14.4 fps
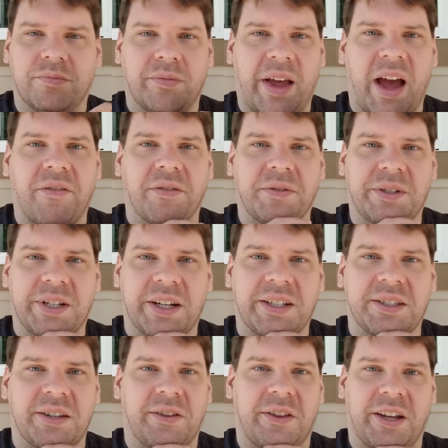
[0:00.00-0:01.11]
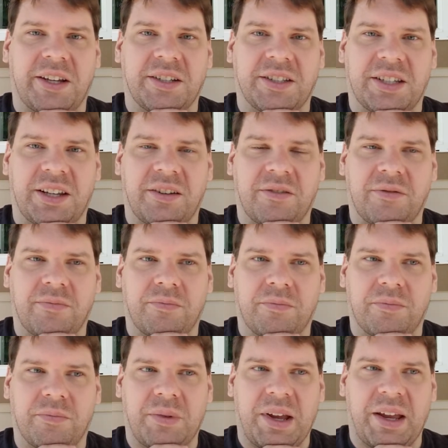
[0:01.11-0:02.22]
have tons of things that
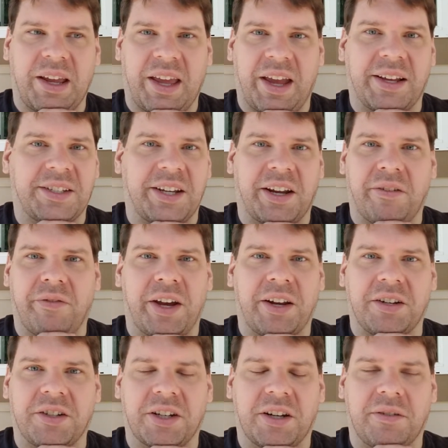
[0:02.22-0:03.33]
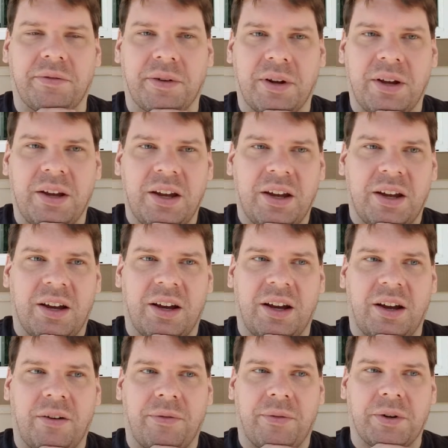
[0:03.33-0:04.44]
it can't take advantage of.
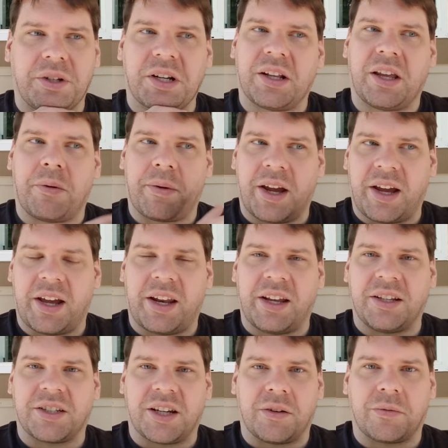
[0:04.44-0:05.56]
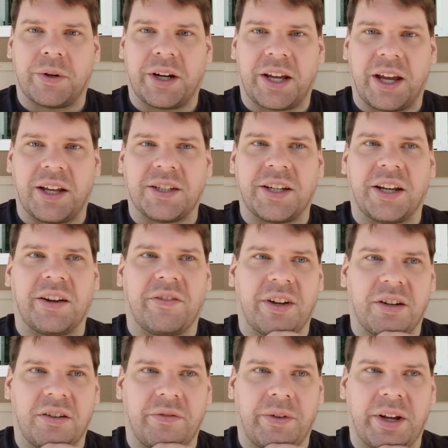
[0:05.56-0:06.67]
Fortunately, my editing software can take
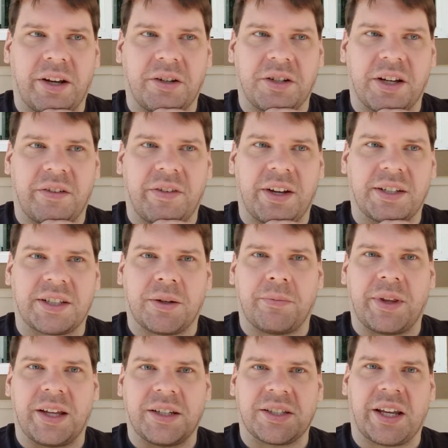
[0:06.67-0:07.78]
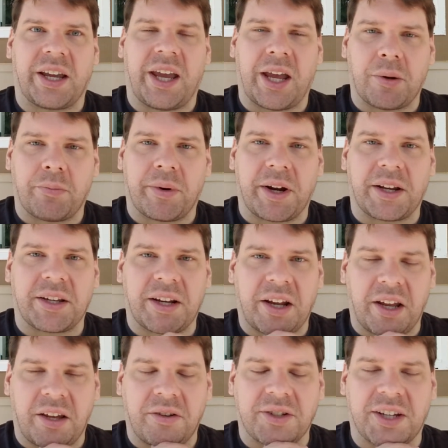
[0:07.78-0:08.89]
advantage of it. Some things like Handbrake that I
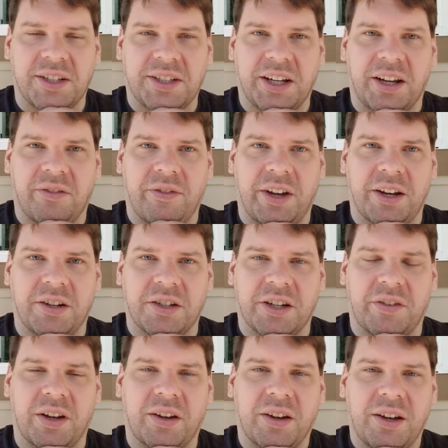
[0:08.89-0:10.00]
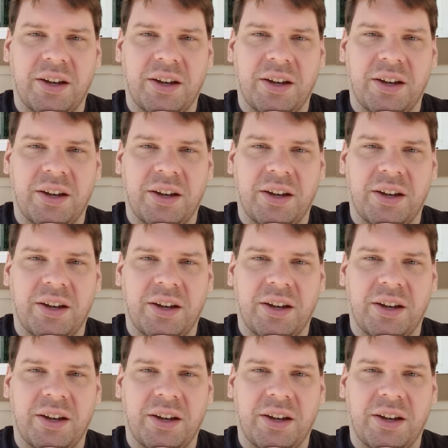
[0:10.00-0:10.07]
use can take advantage of it.